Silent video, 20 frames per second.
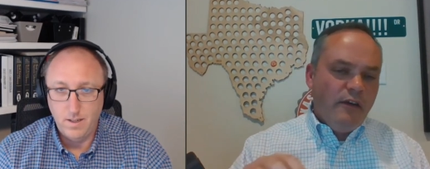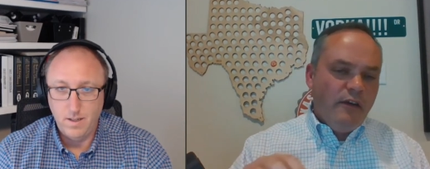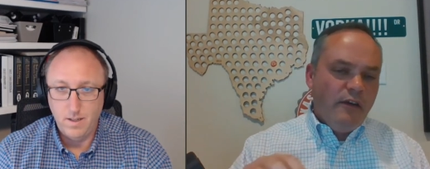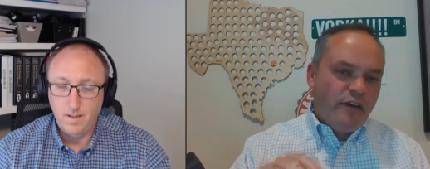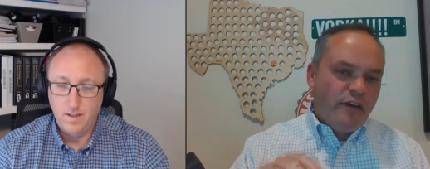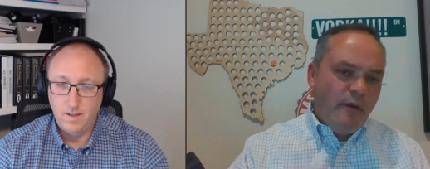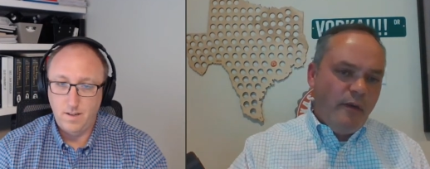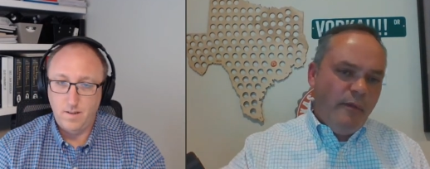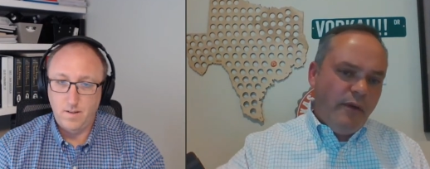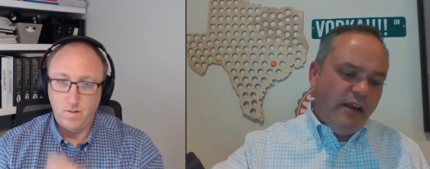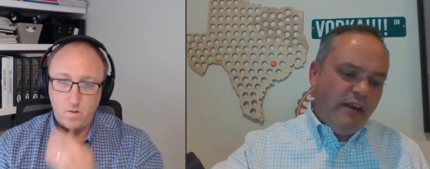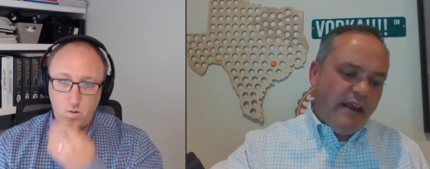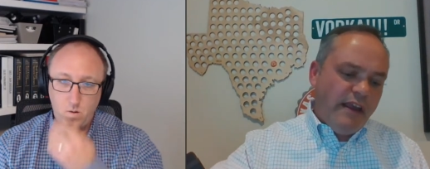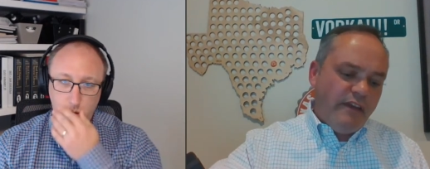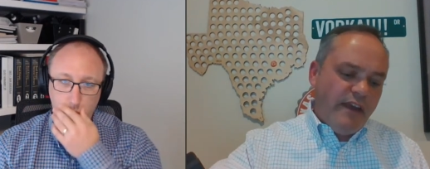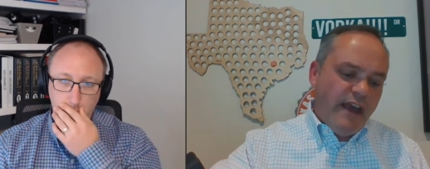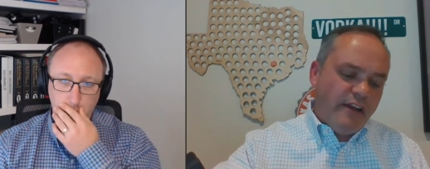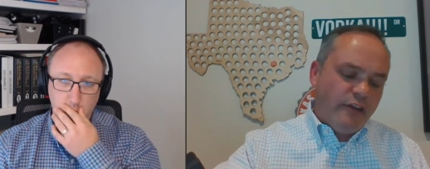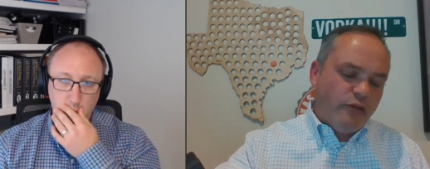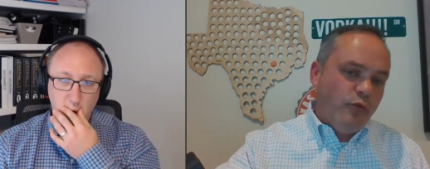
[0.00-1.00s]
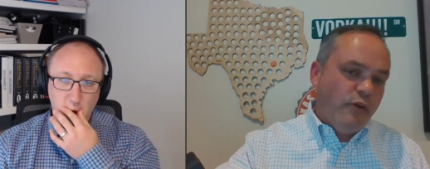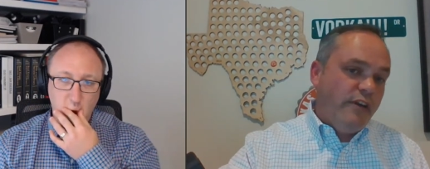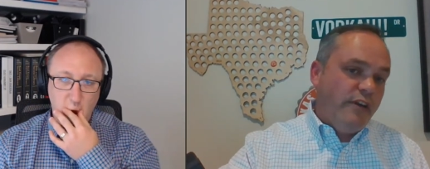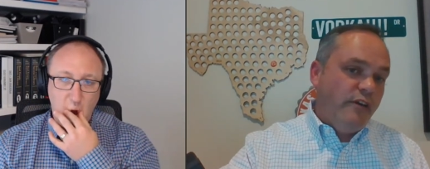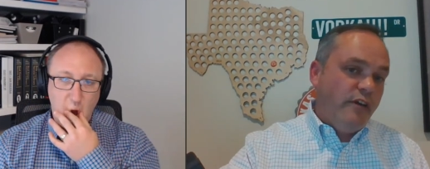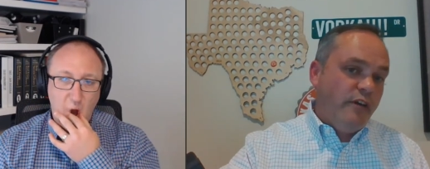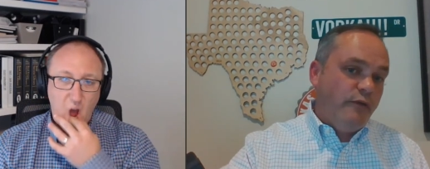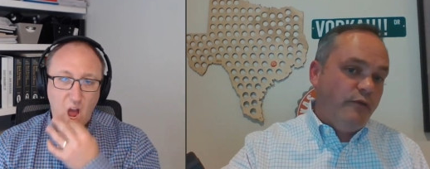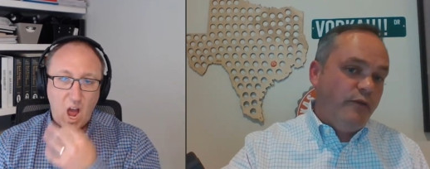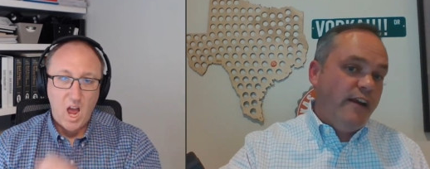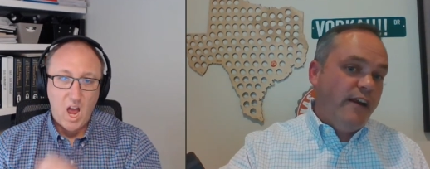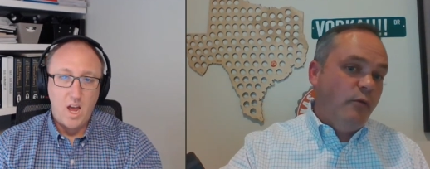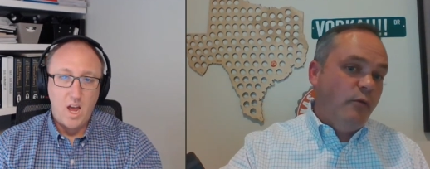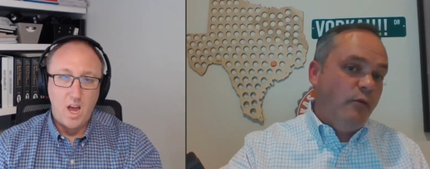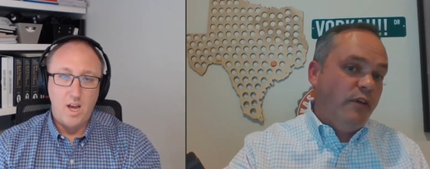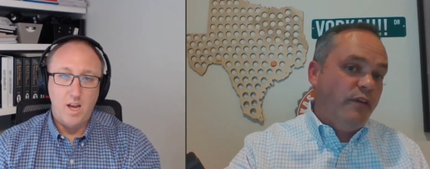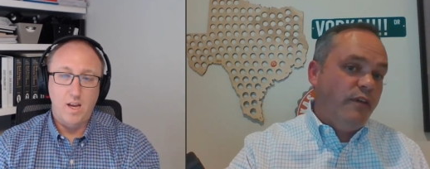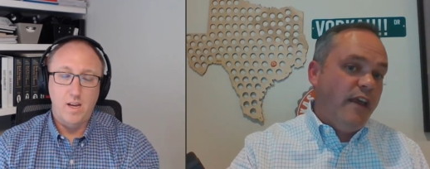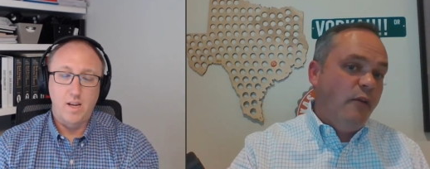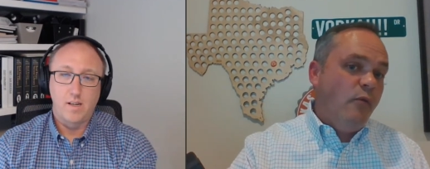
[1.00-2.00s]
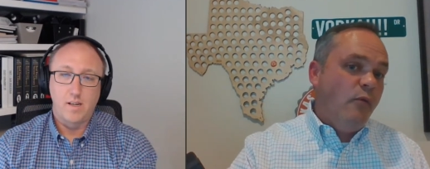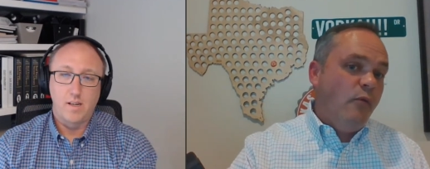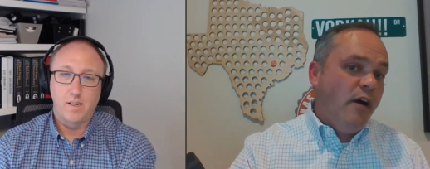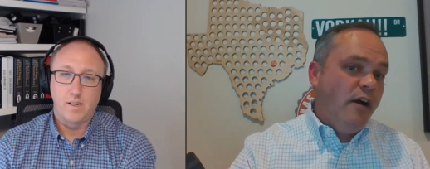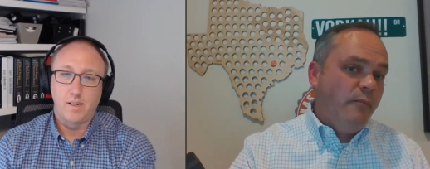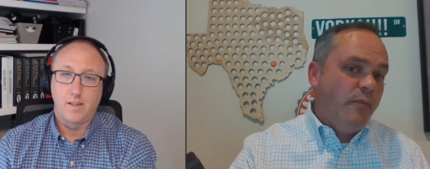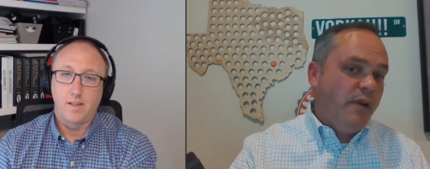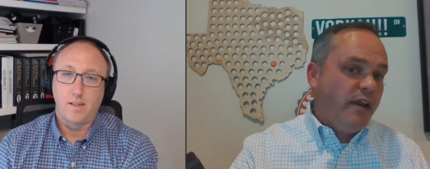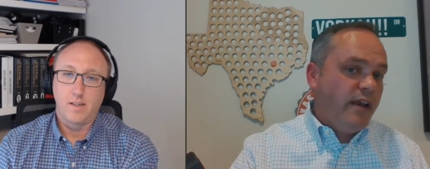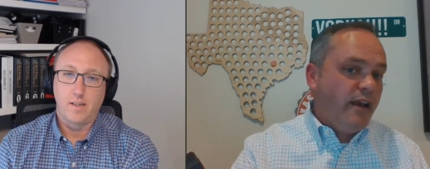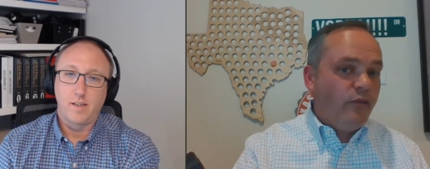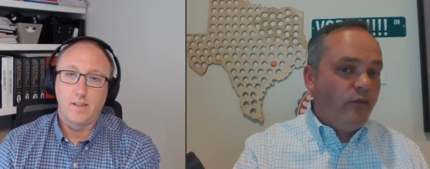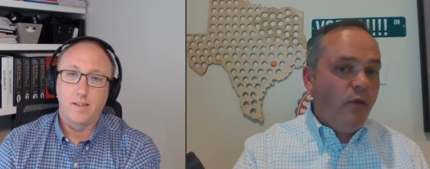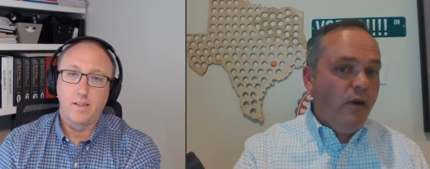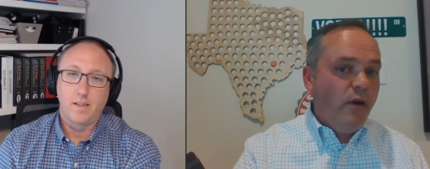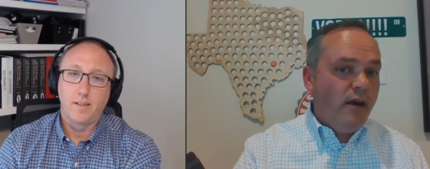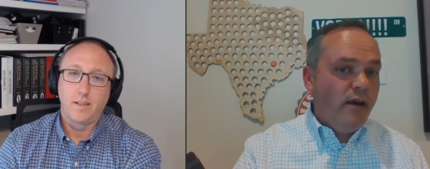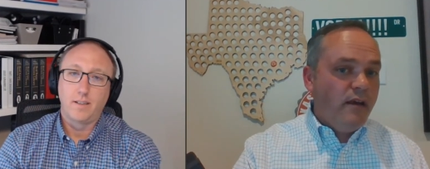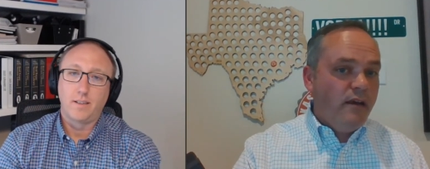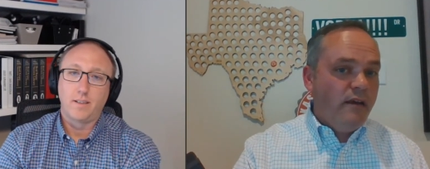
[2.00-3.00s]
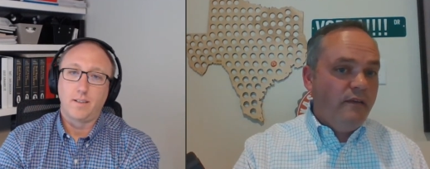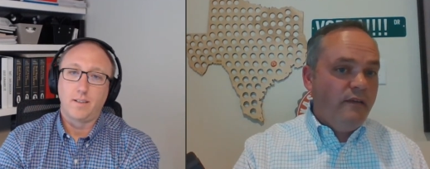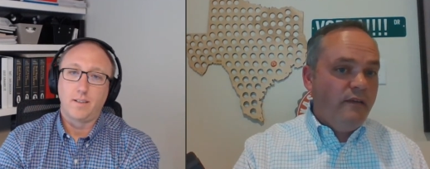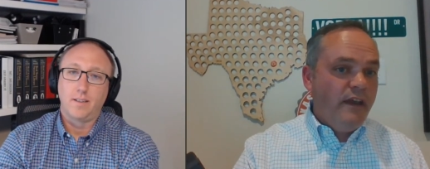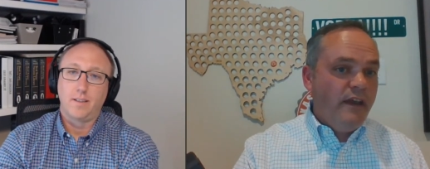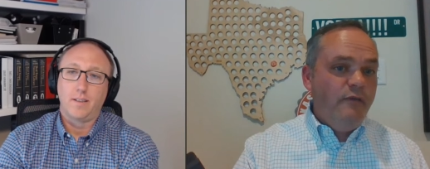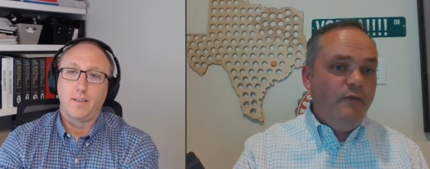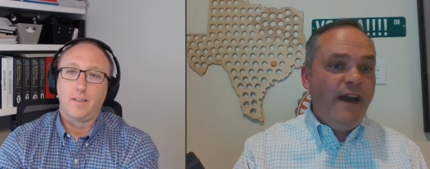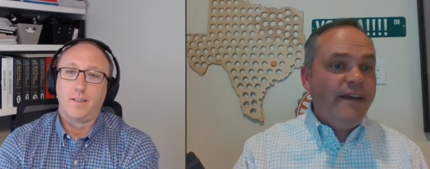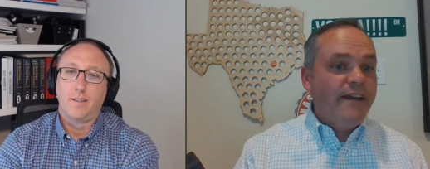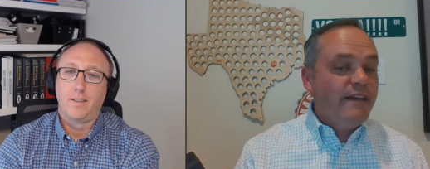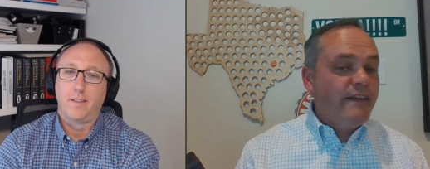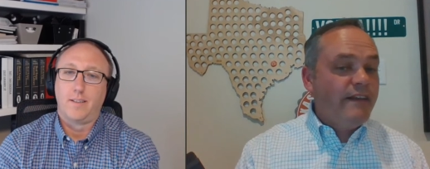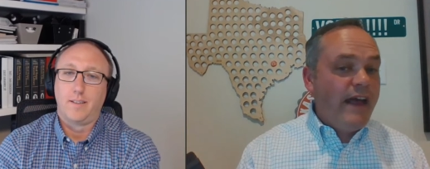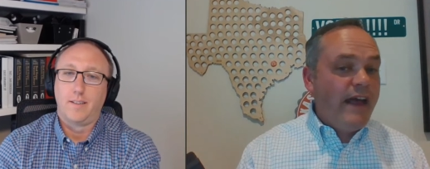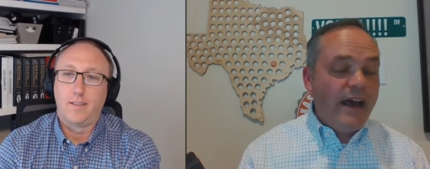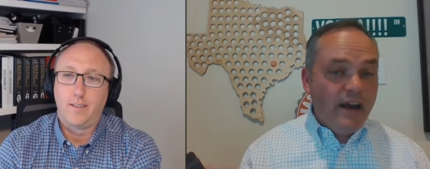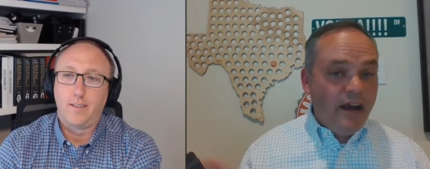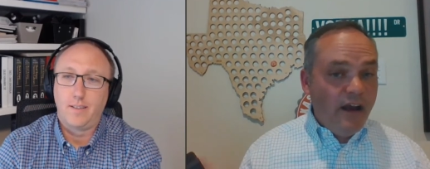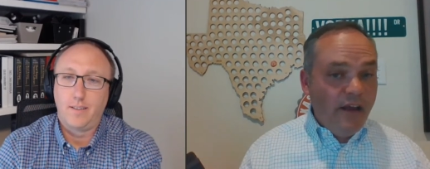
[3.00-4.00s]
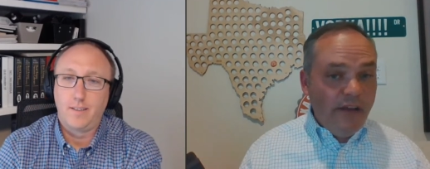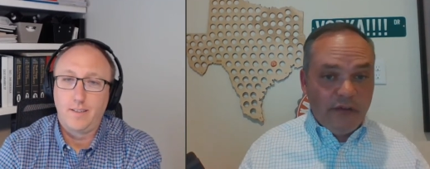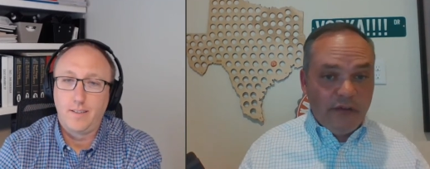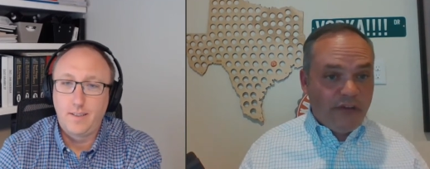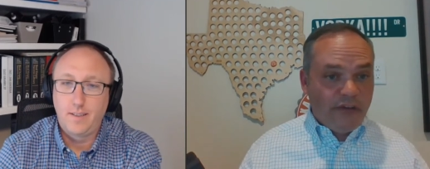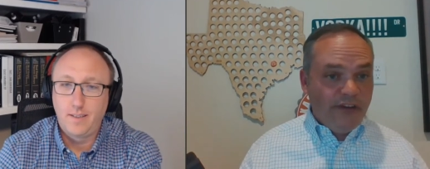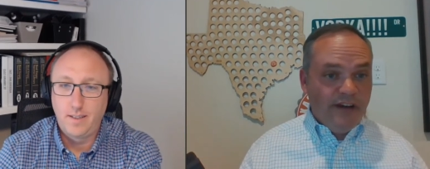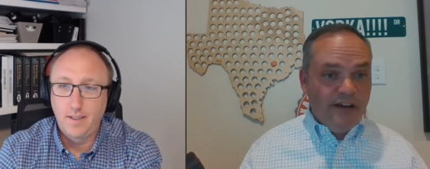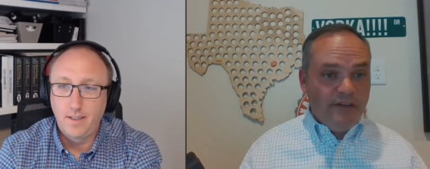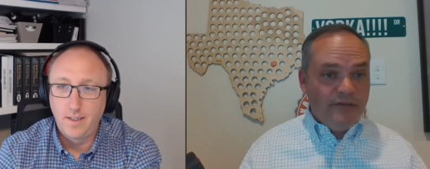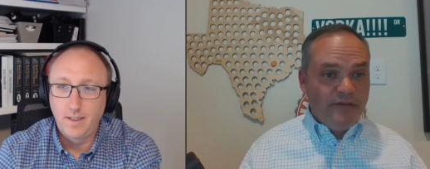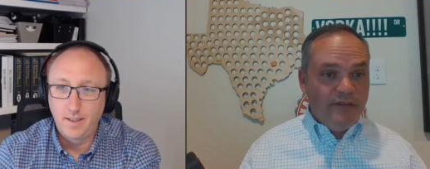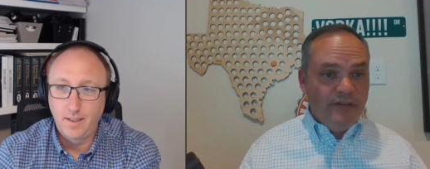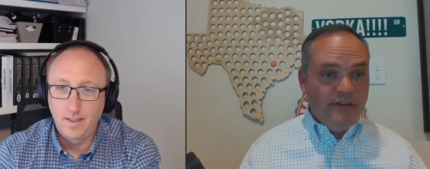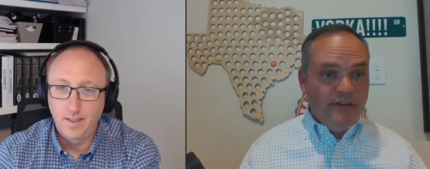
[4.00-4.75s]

Speaker 1: Somebody like that is really good at finding what they want, but guess what? They find a lot of other stuff.